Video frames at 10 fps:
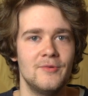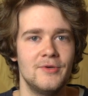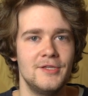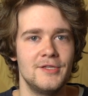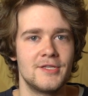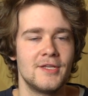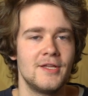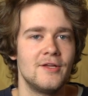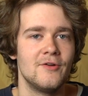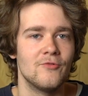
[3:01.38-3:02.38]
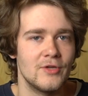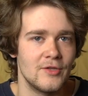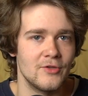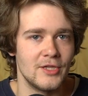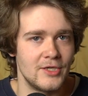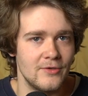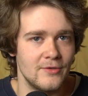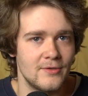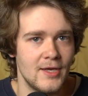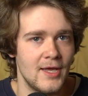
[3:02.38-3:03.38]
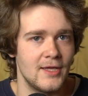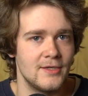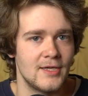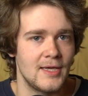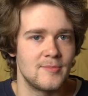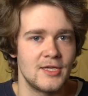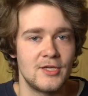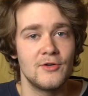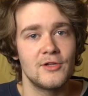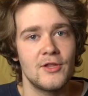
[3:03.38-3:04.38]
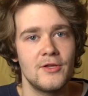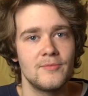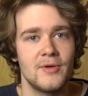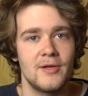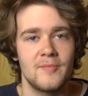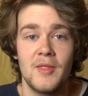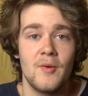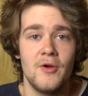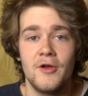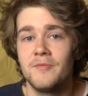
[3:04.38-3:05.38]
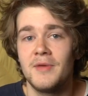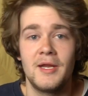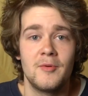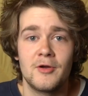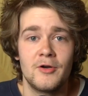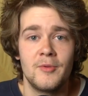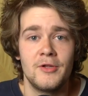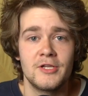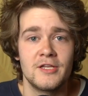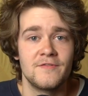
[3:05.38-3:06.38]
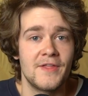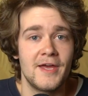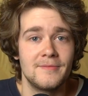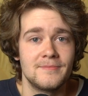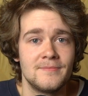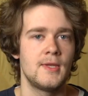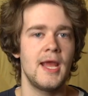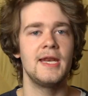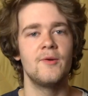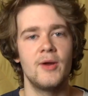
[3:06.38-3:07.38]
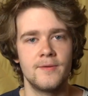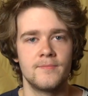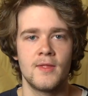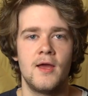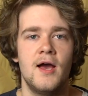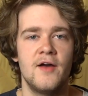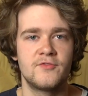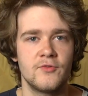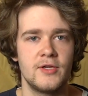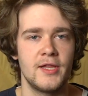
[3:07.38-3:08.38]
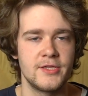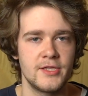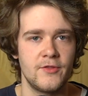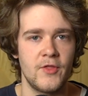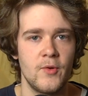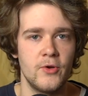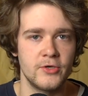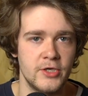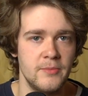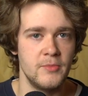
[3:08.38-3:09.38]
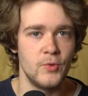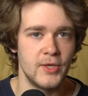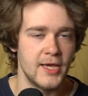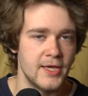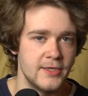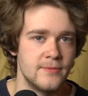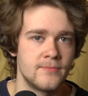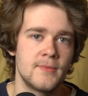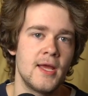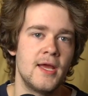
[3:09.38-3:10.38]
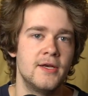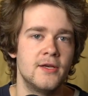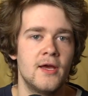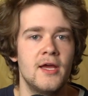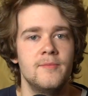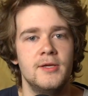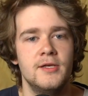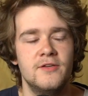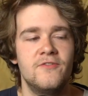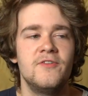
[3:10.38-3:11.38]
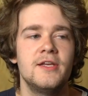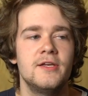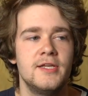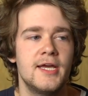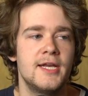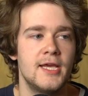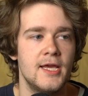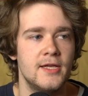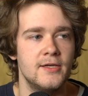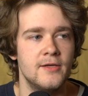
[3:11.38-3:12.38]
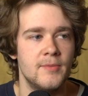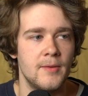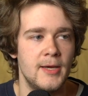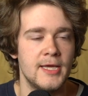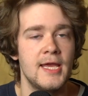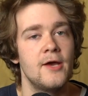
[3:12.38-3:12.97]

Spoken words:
and it was really, really cute. And I keep saying cute a lot, but they were, and I'm not going to apologize for that. Anyway, after realizing that they weren't going to moo again, and I'd been defeated yet again by